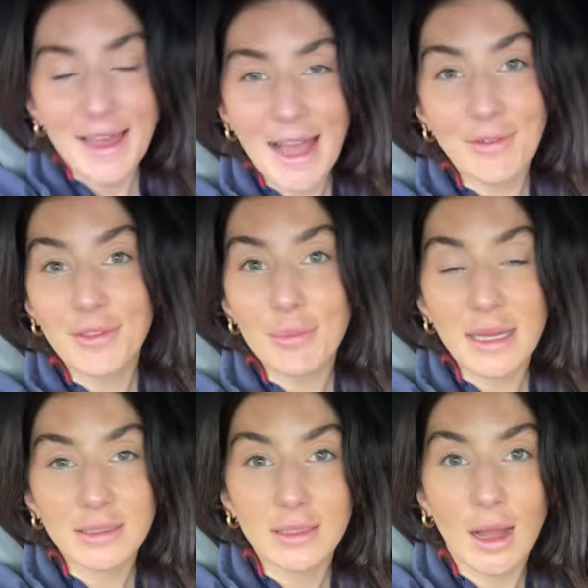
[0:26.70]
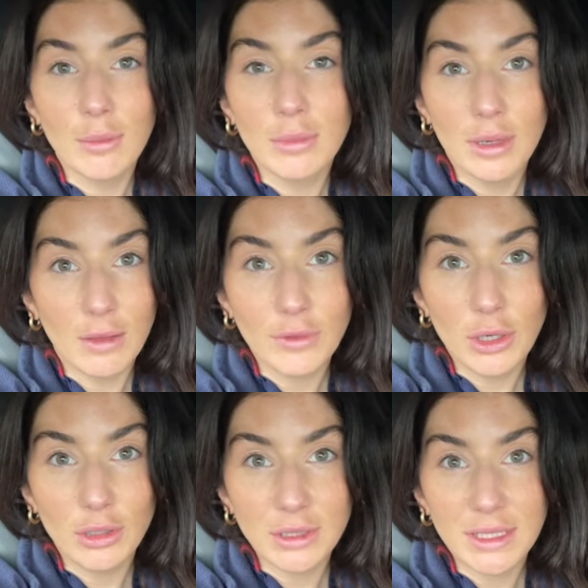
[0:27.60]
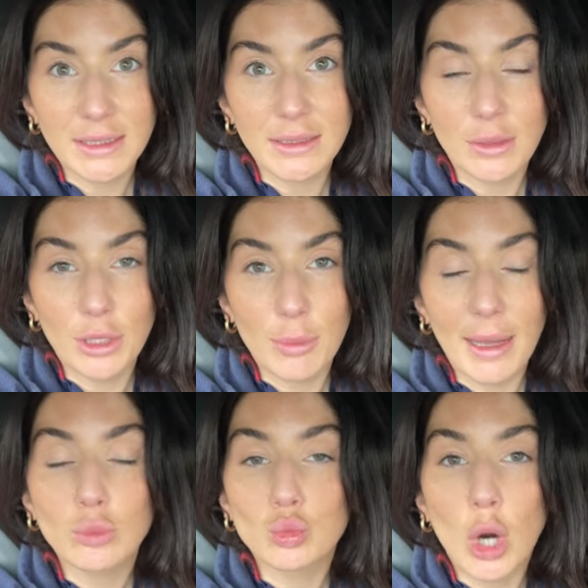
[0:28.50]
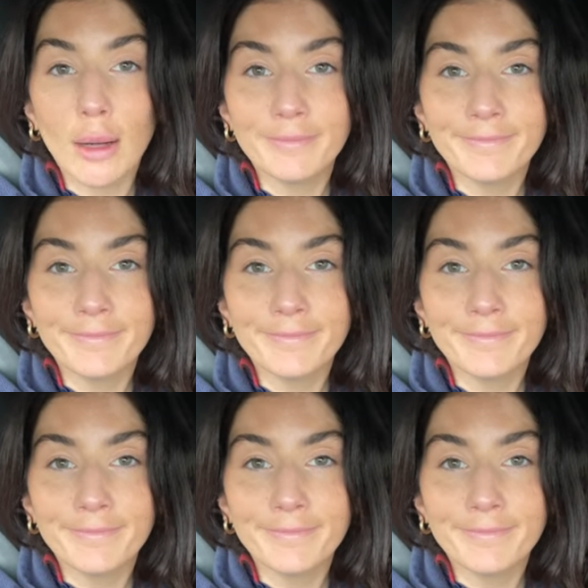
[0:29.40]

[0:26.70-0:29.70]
Have the best time, love you lots, and see you when you're back. Mwah.